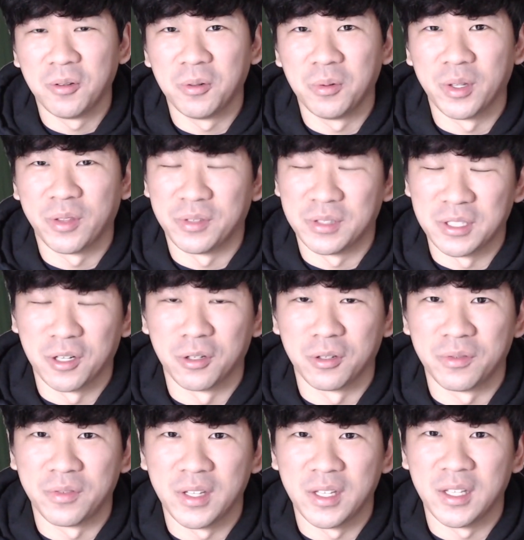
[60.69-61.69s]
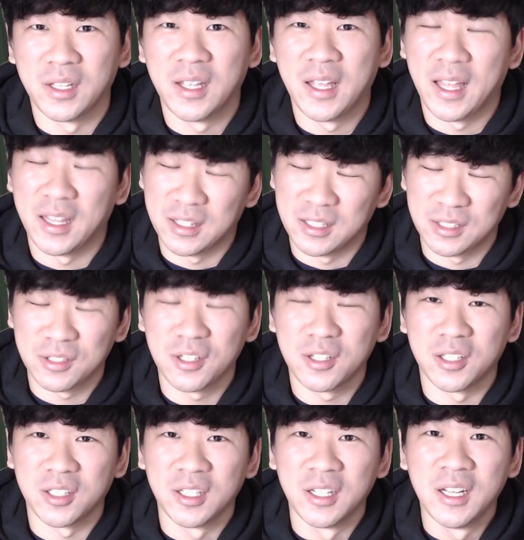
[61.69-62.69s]
with photography at the
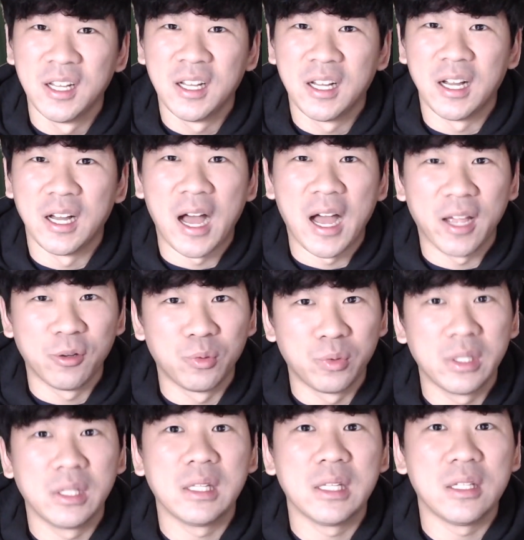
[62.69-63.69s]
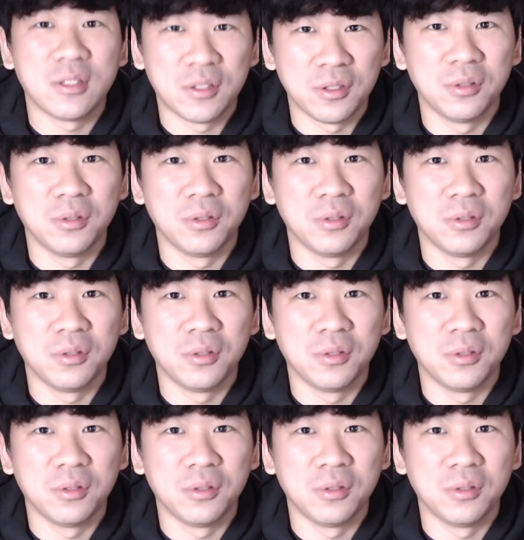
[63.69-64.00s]
start, I really do